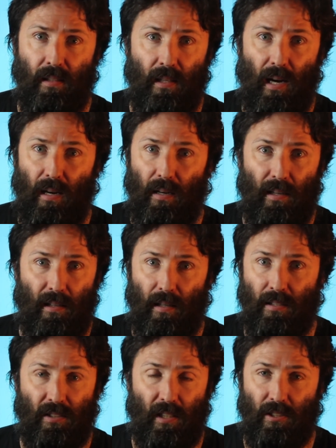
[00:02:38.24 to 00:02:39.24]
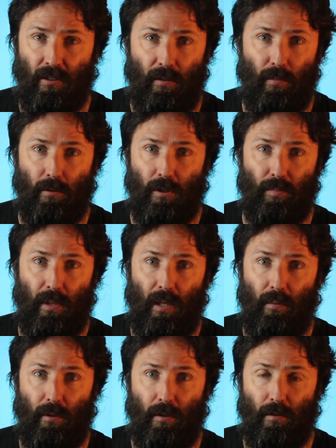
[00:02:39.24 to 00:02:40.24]
And essentially we'll just be
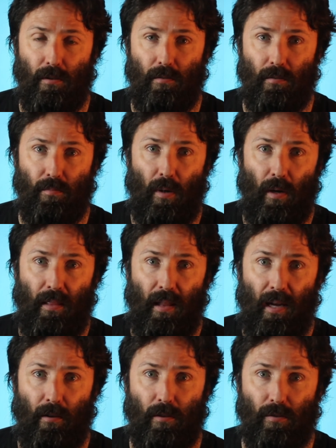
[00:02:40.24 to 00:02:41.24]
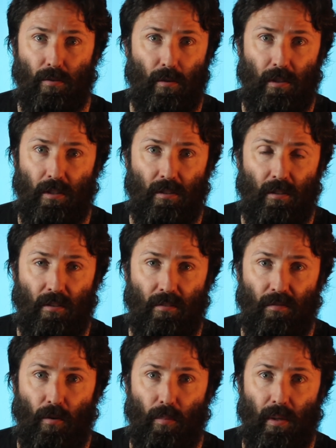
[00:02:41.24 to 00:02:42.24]
able to use Pythagoras or the distance
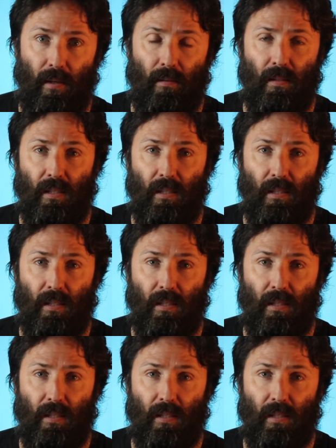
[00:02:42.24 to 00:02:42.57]
formula